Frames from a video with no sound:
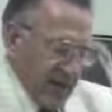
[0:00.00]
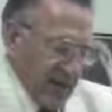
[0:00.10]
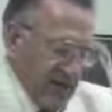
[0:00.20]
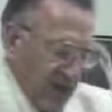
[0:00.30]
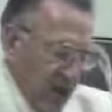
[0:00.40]
He
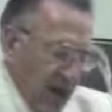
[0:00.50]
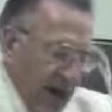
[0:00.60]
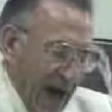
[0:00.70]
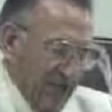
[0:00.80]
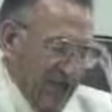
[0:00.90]
said, Oh,
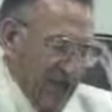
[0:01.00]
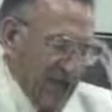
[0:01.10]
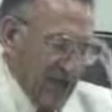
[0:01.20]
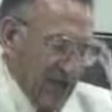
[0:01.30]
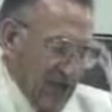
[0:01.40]
I've
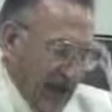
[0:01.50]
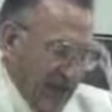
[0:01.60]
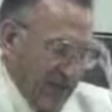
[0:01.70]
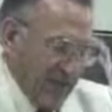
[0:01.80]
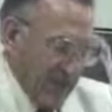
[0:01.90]
seen it
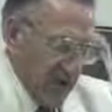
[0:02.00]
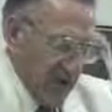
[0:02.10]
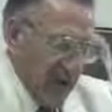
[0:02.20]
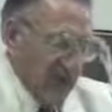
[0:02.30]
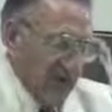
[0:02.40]
tried
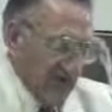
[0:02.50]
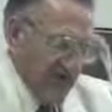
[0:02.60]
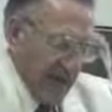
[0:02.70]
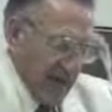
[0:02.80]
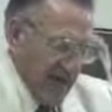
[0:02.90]
before. I've
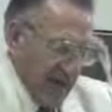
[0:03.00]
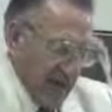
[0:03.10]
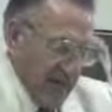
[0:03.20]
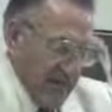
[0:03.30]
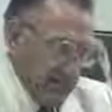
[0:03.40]
heard that
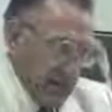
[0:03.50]
before.